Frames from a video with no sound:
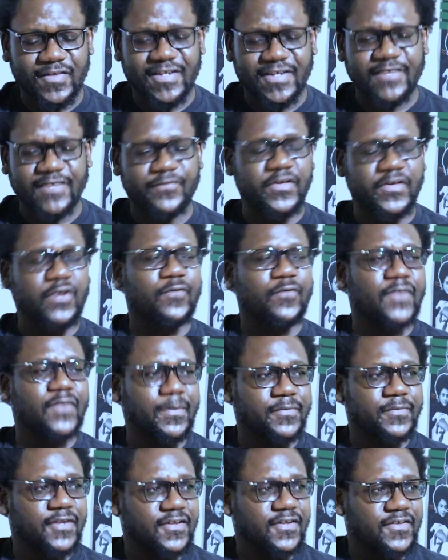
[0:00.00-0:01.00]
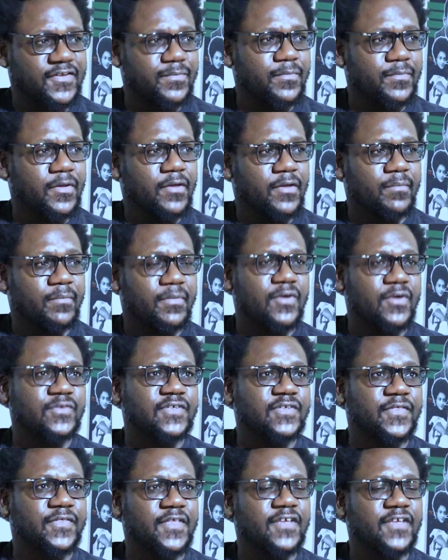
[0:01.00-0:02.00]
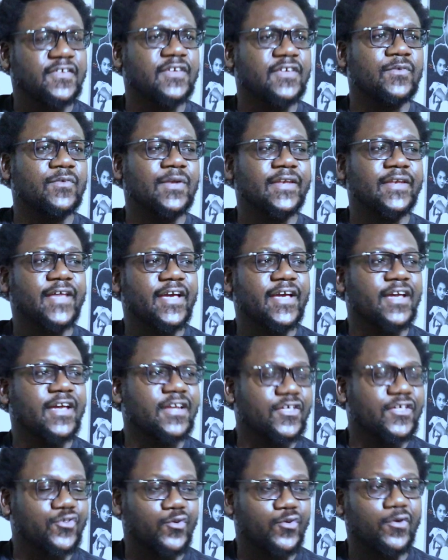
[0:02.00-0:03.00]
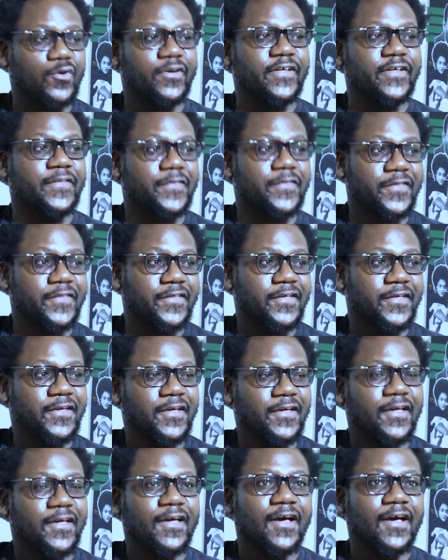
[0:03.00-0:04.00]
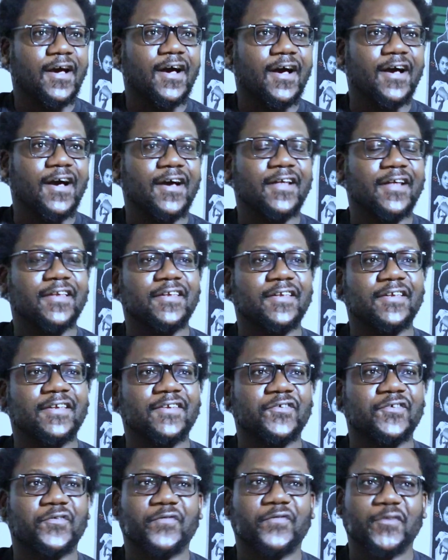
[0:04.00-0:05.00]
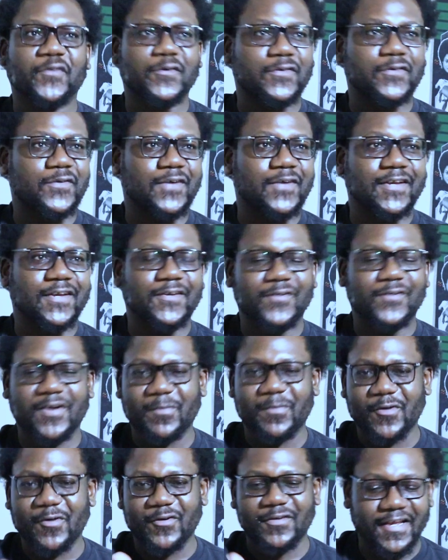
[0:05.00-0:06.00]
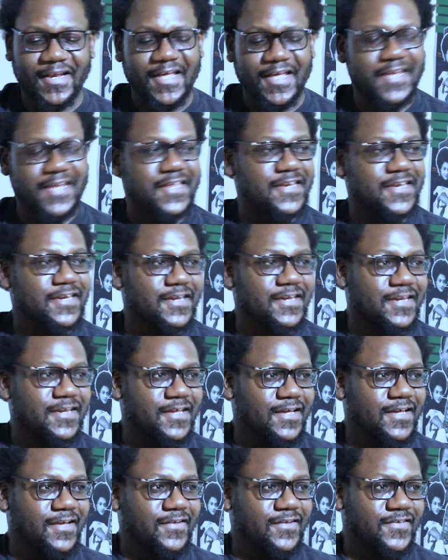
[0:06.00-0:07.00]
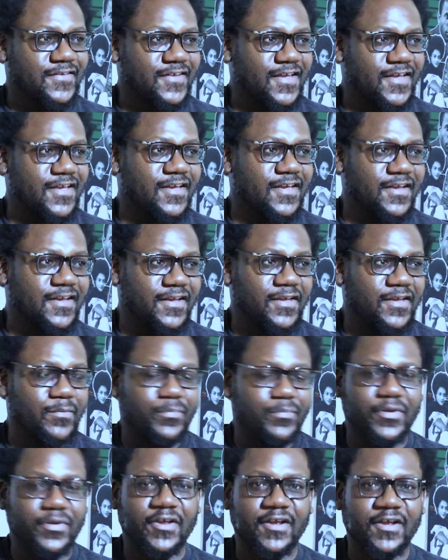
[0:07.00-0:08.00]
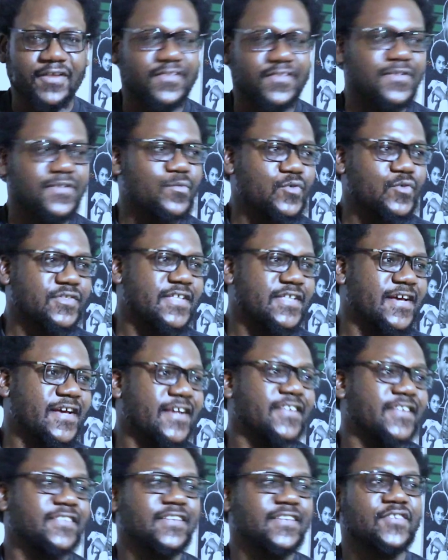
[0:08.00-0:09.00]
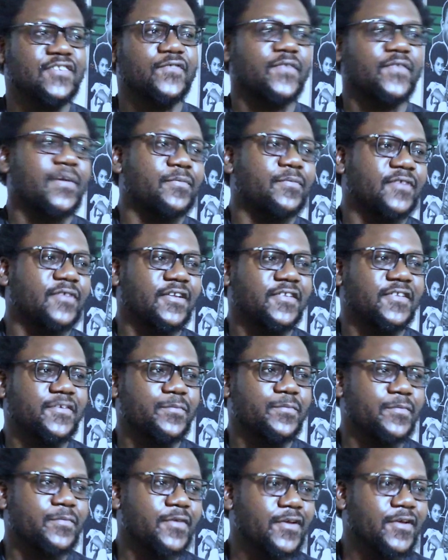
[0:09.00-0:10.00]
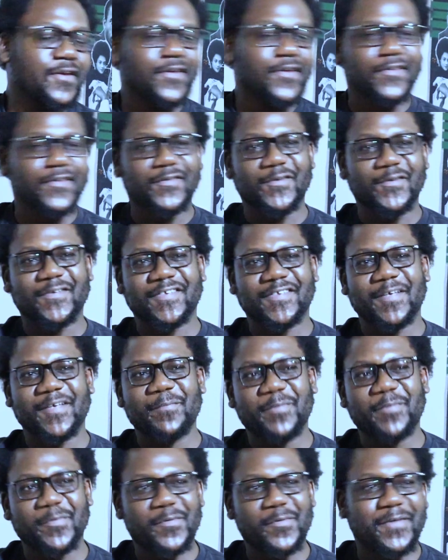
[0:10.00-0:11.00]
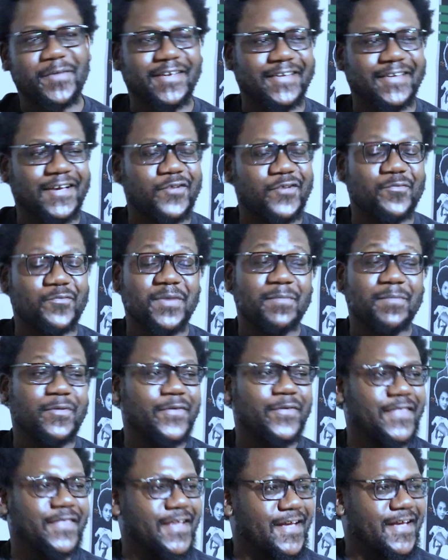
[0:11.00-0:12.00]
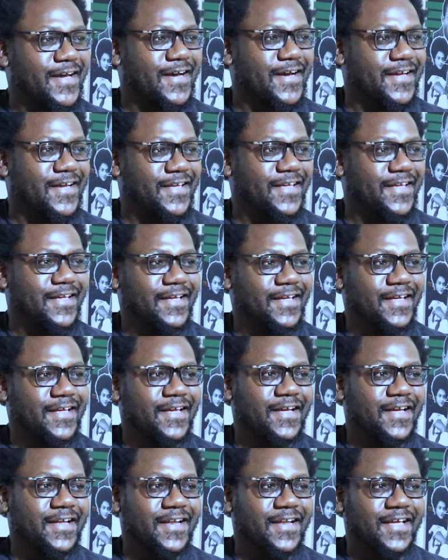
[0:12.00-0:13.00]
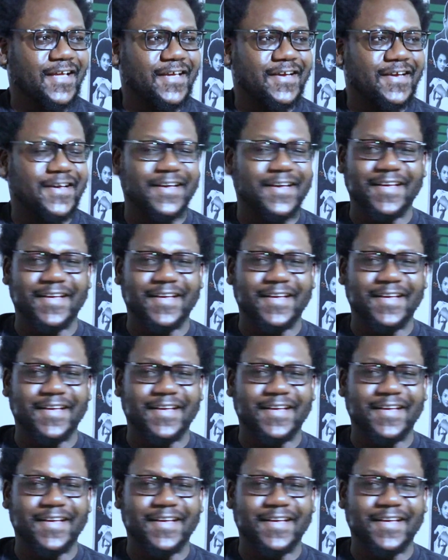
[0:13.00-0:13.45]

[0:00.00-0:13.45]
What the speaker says: that afraid of capitalism because he thinks it will die a natural death. And of course, you can talk about Lenin saying imperialism was the highest stage of capitalism. So some people might argue maybe with AI, like